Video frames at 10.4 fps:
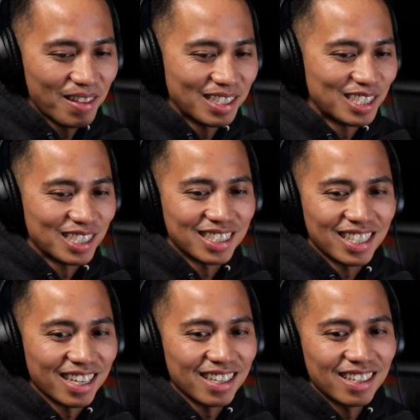Just
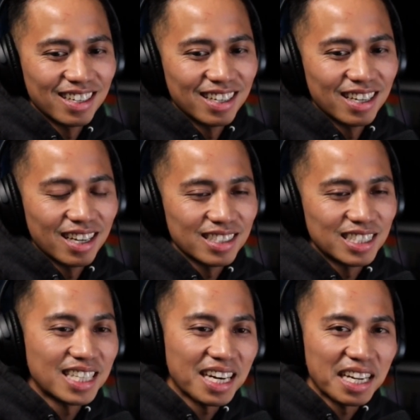like
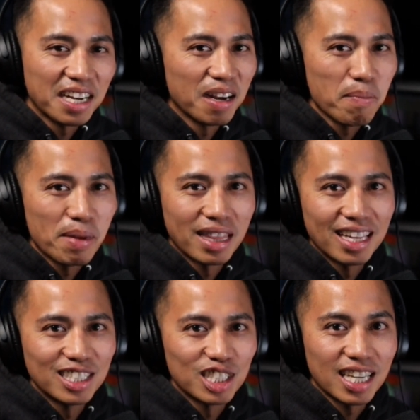setting up and
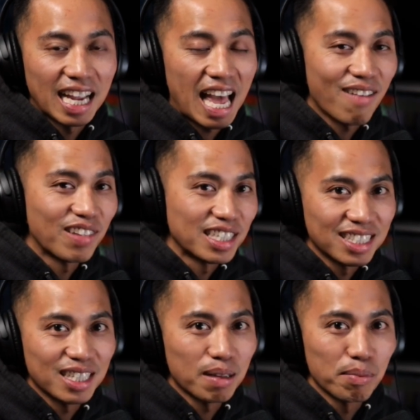then just like having to
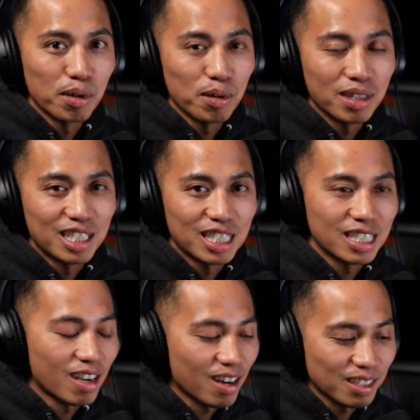sit the booth and just
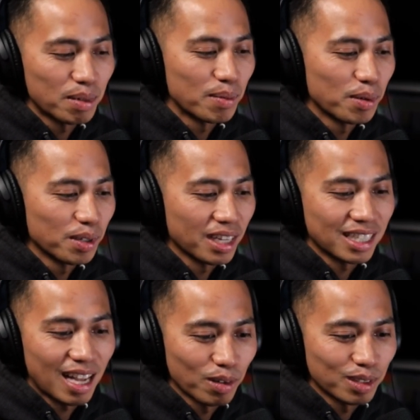talk to people, like
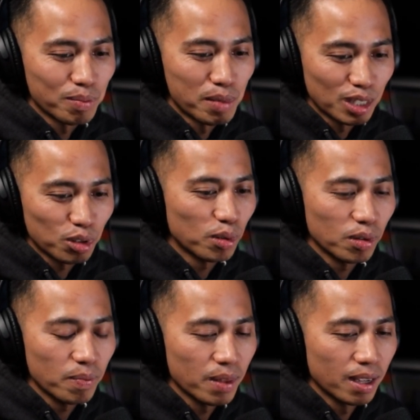that was
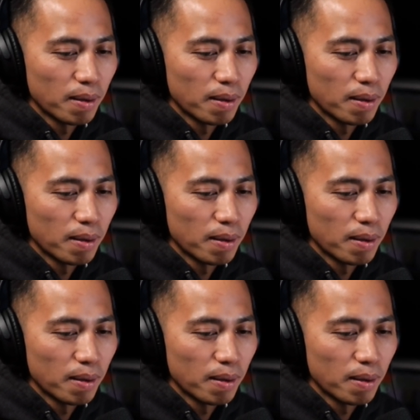miserable.